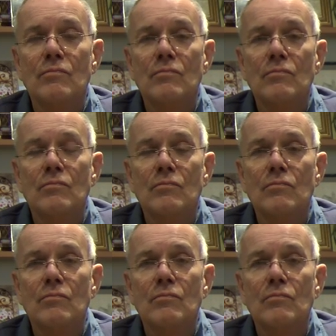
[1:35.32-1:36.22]

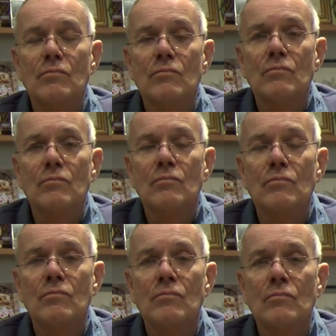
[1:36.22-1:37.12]

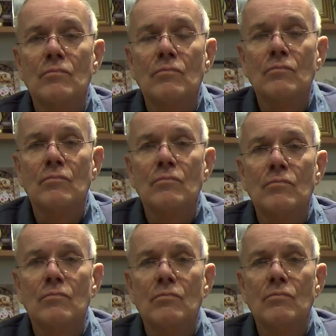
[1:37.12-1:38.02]

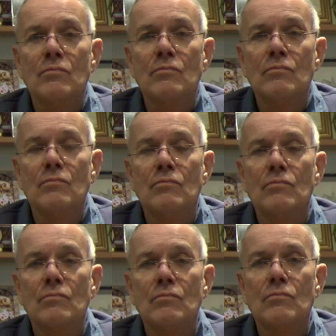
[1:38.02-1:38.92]

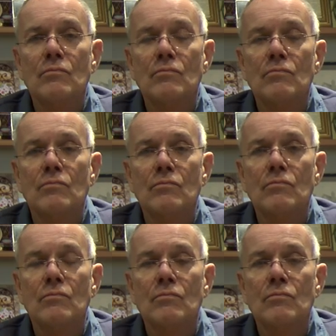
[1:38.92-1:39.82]

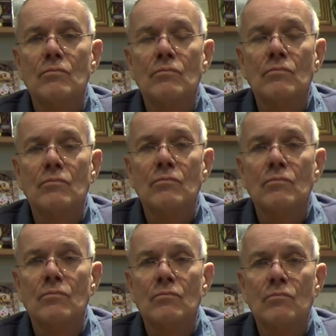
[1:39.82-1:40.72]

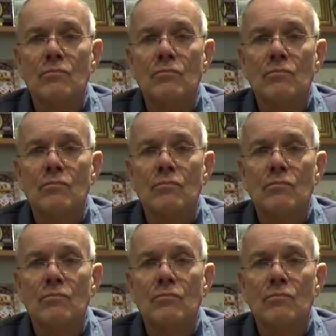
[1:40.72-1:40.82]
[no speech]